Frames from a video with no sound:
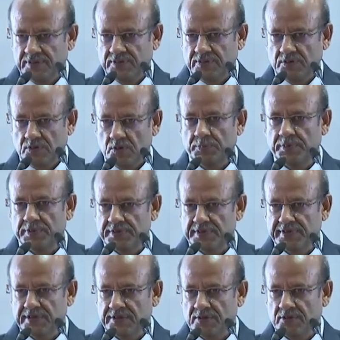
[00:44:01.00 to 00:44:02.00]
O.P.
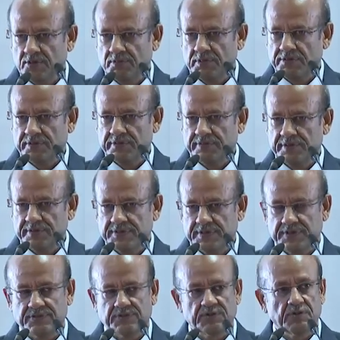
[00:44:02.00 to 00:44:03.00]
Jindal Global
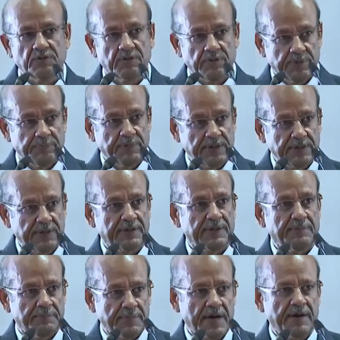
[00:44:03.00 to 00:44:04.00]
University, so you will be bringing
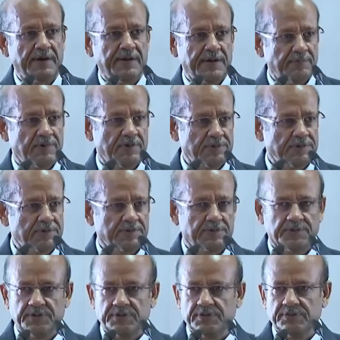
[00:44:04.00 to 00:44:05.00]
a bad name also
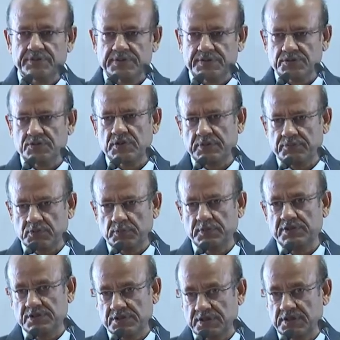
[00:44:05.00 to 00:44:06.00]
to the university. So you have to be
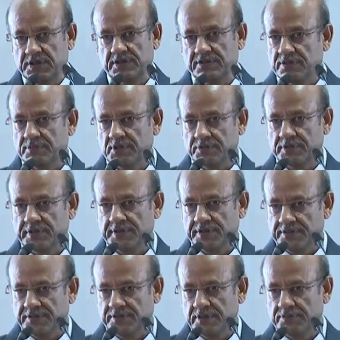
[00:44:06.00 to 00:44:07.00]
serious about it.
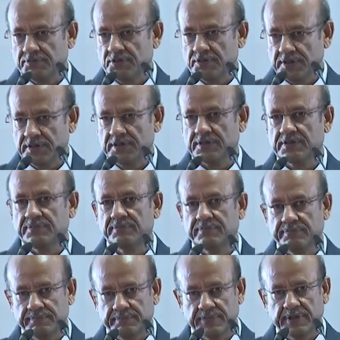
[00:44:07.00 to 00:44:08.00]
You have to think
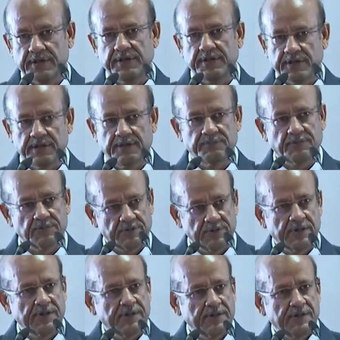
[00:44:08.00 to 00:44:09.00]
many times,
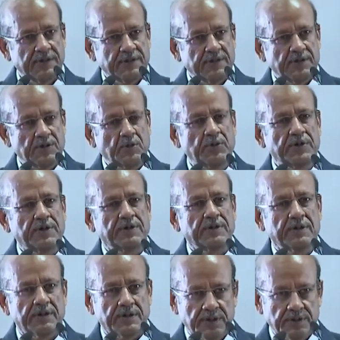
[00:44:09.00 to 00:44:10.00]
doing
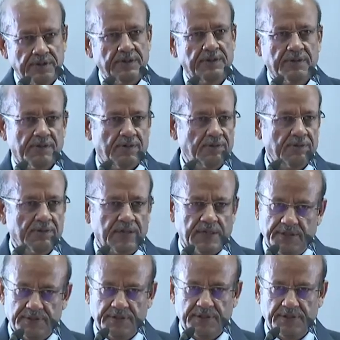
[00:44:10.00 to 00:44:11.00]
anything wrong
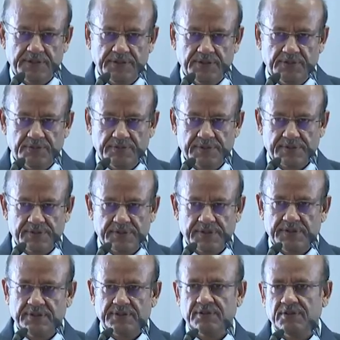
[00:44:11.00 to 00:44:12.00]
either in the
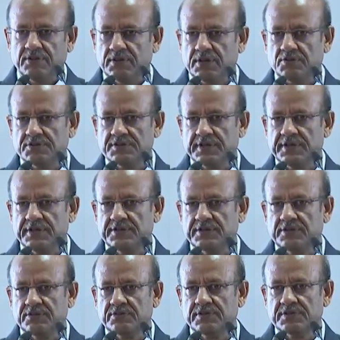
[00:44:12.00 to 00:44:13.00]
university or outside the
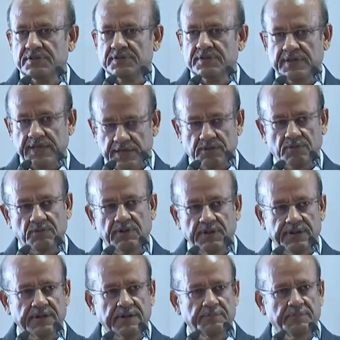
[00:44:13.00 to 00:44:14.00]
university. That
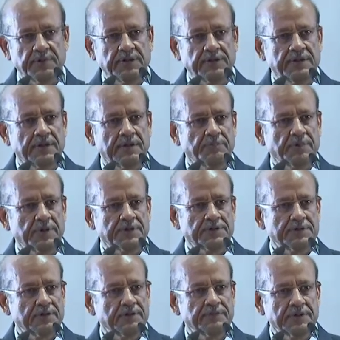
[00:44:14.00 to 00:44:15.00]
only can bring the
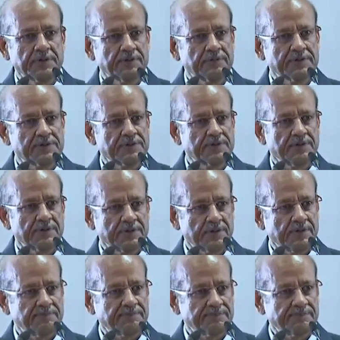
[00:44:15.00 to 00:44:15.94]
reputation of the university on top.